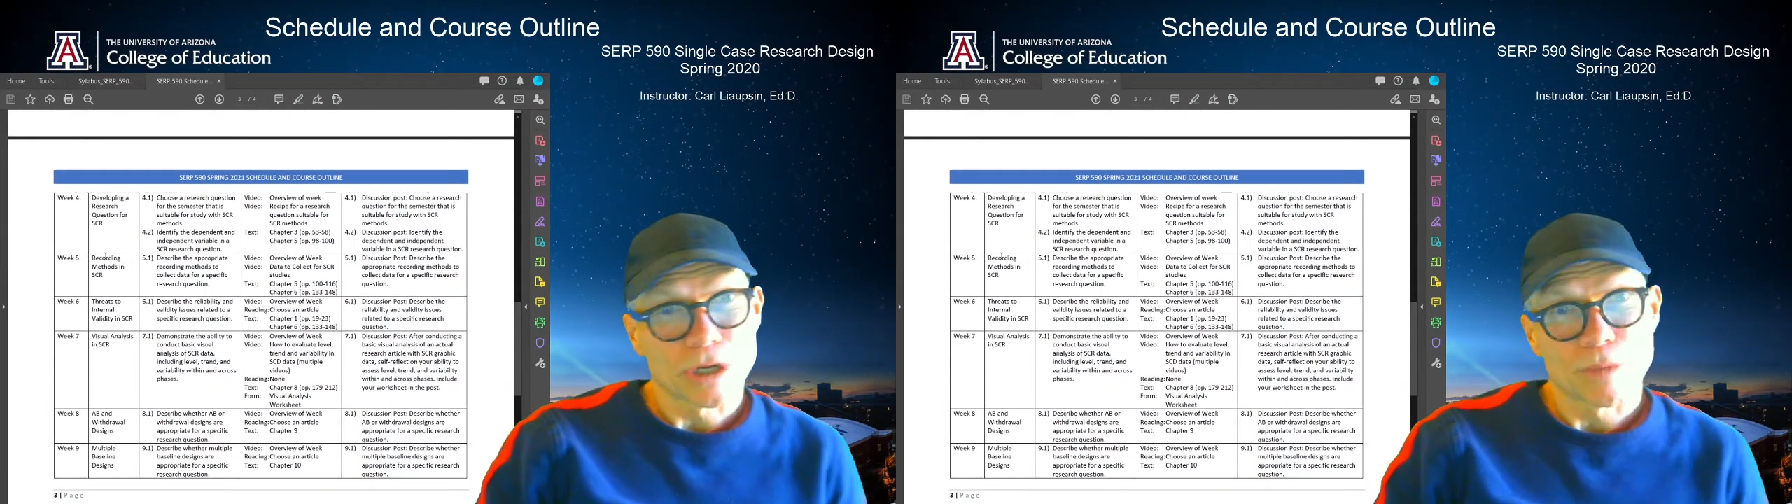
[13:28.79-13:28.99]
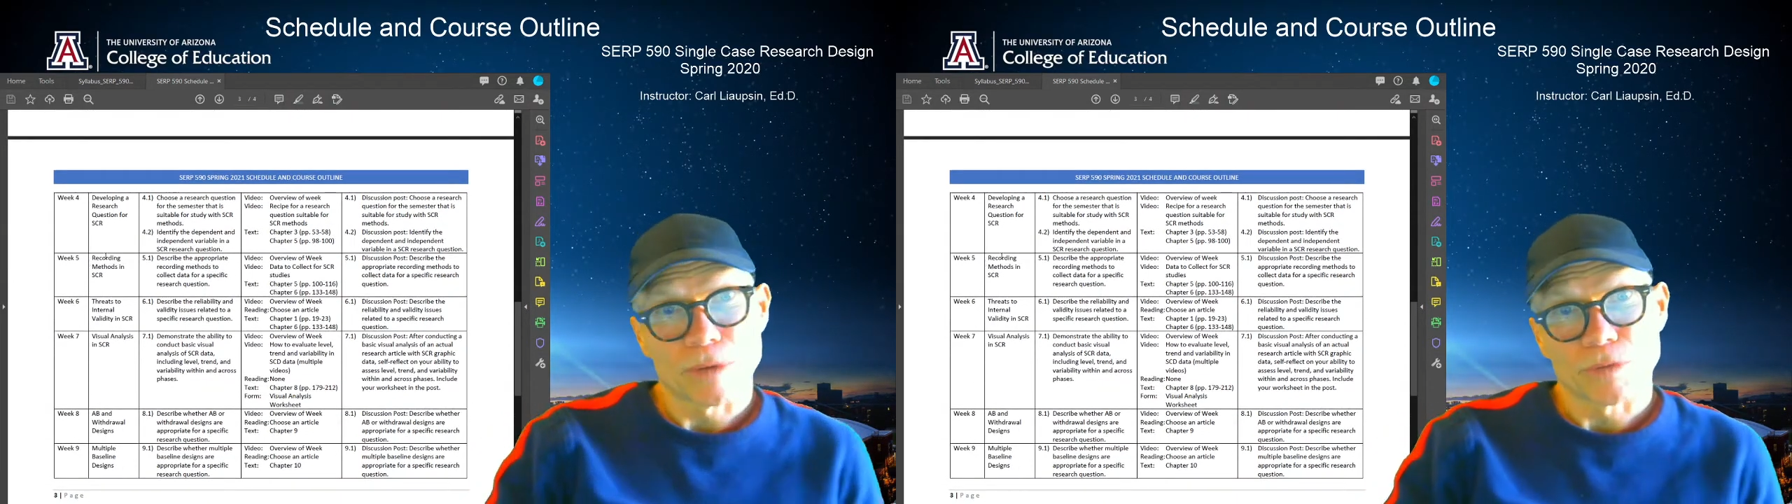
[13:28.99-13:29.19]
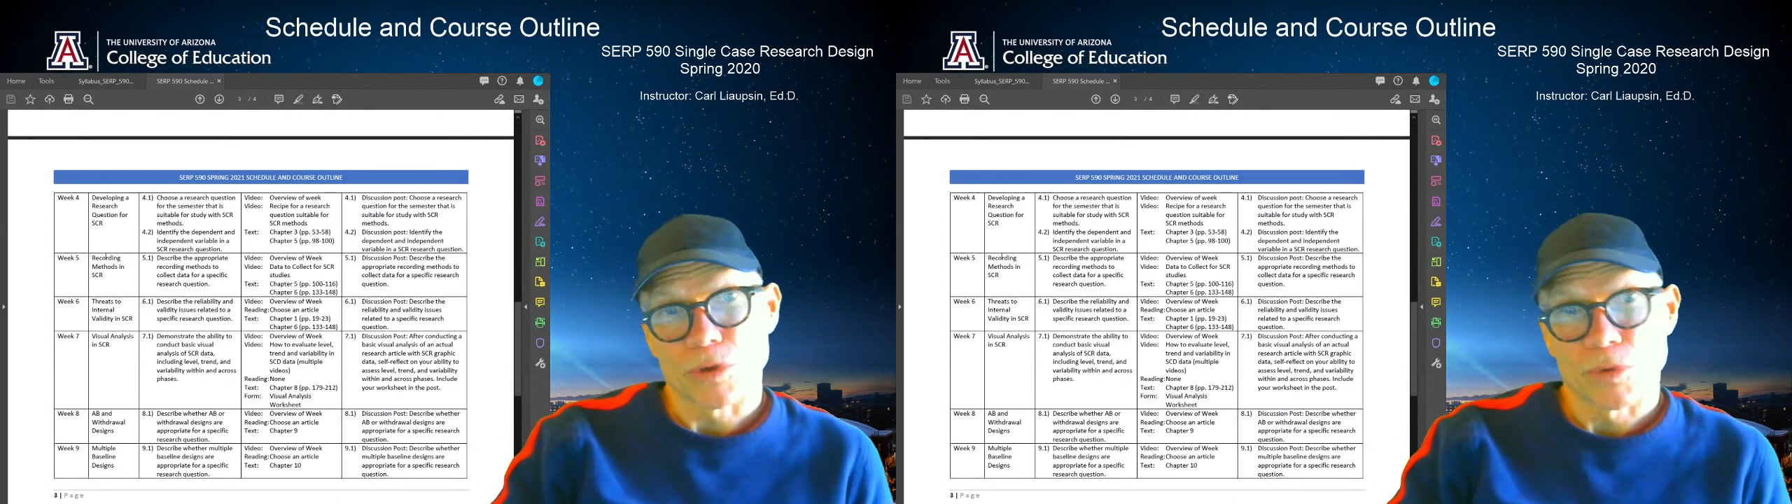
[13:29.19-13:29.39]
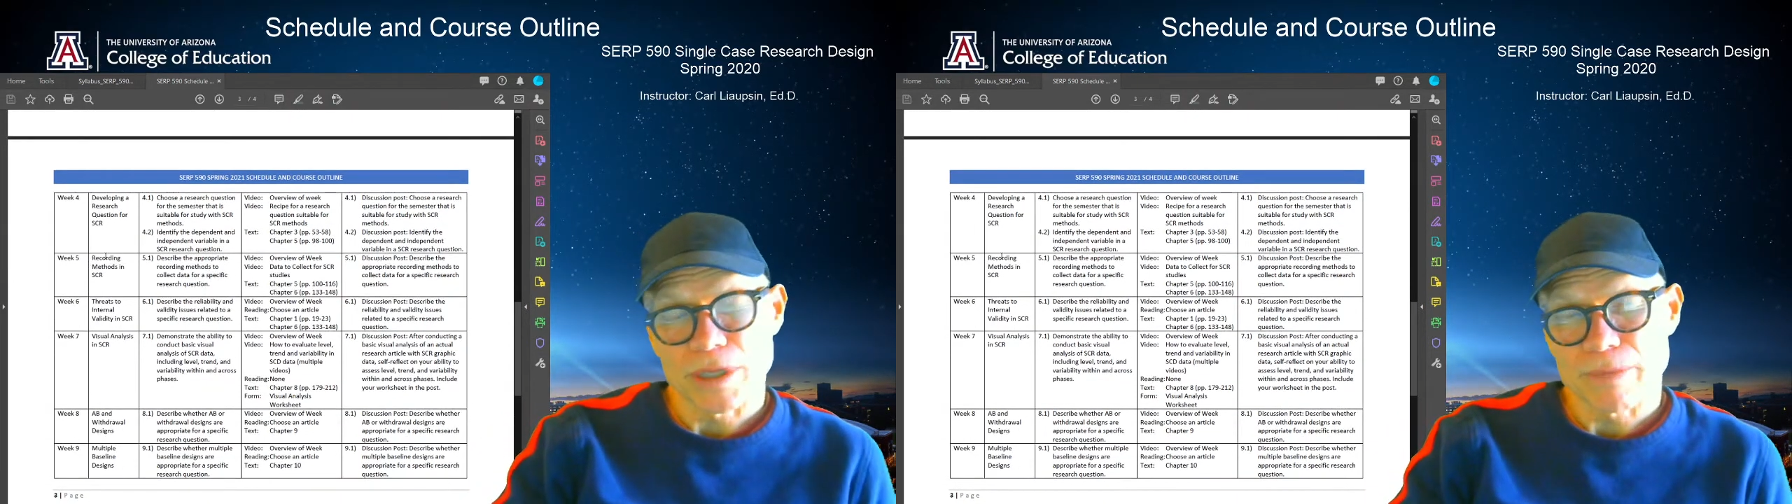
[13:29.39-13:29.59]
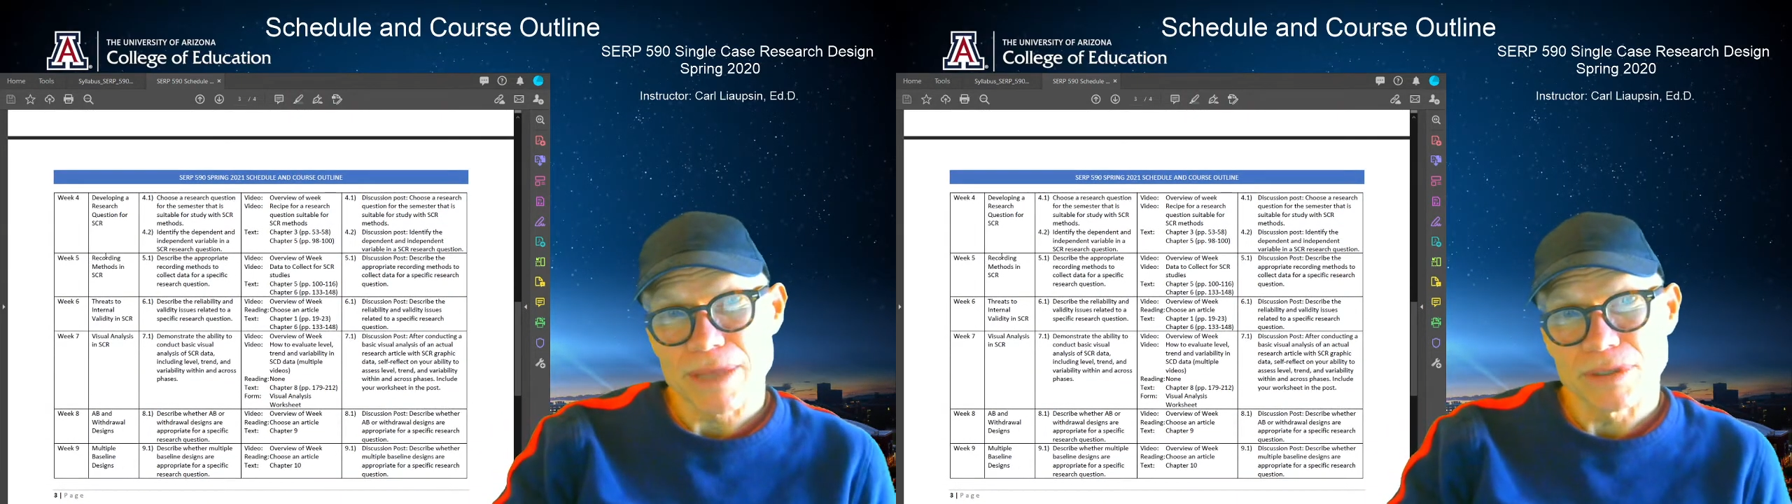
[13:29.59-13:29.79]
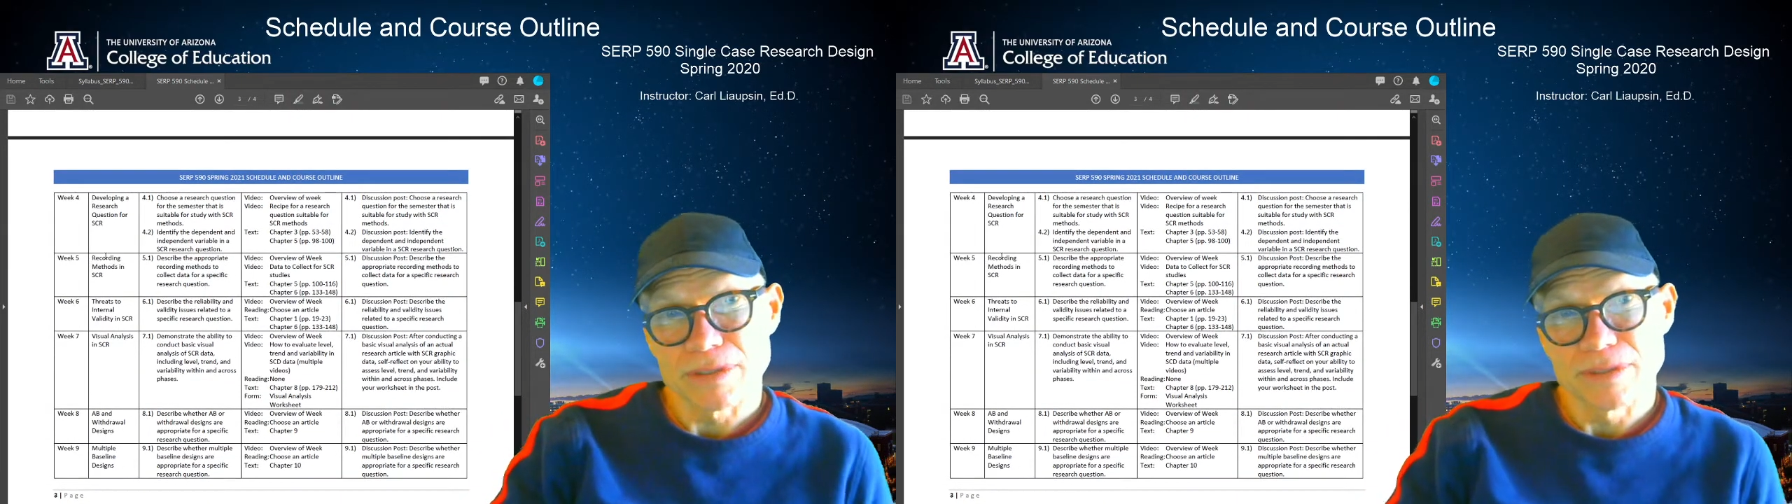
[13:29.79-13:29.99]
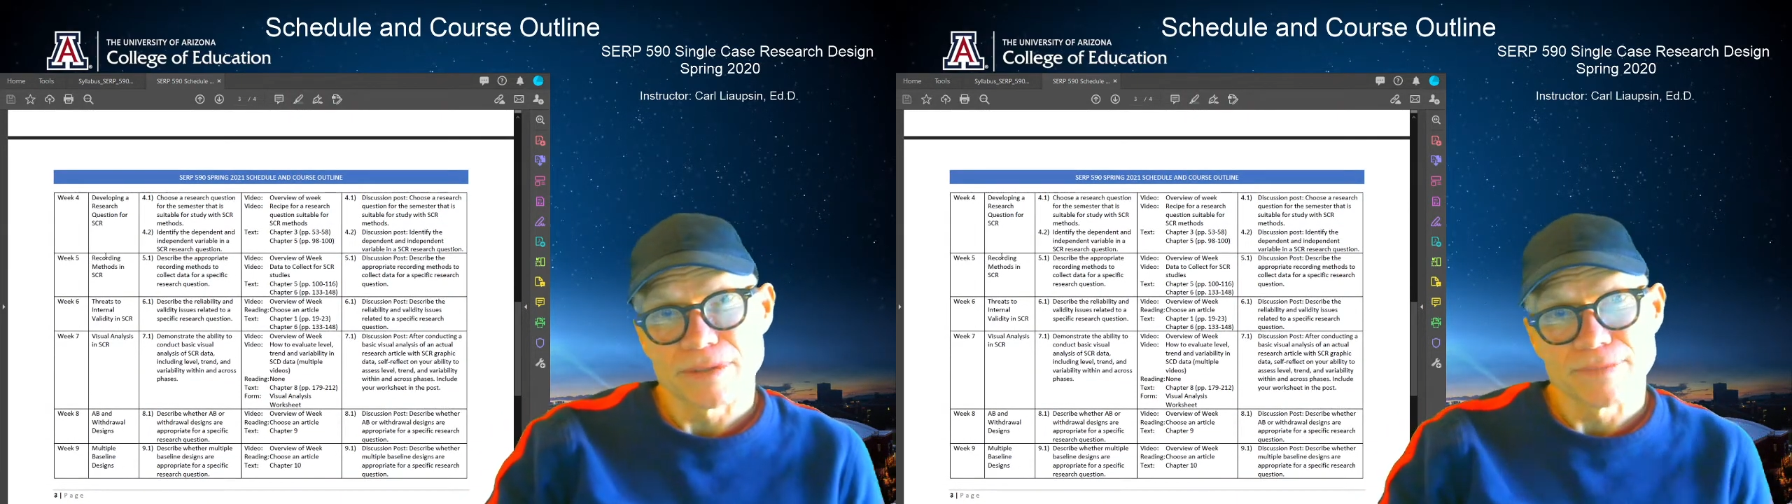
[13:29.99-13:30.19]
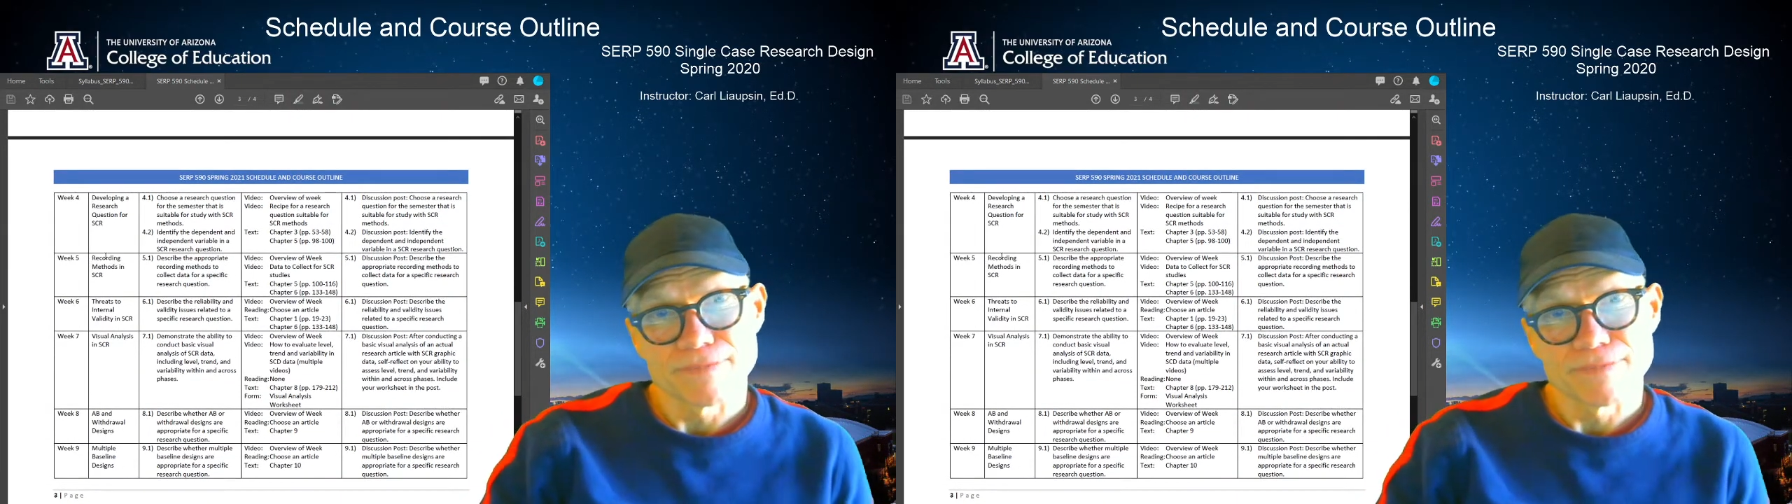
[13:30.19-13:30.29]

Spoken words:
about recording methods